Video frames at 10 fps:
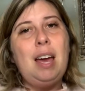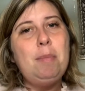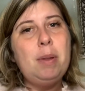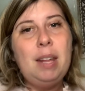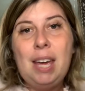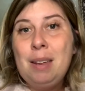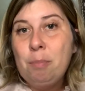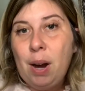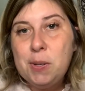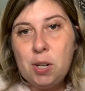and heat and
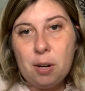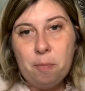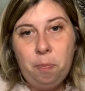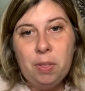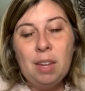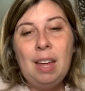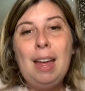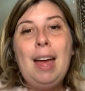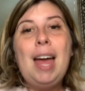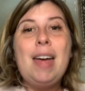pressure.
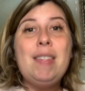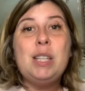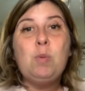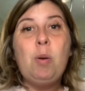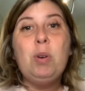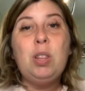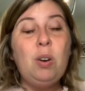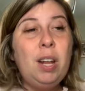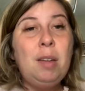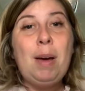And that's why we're
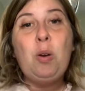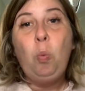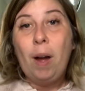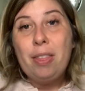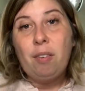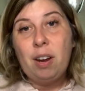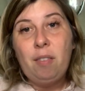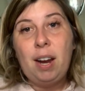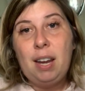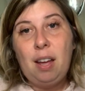learning about weathering
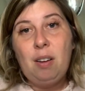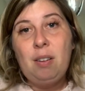right now.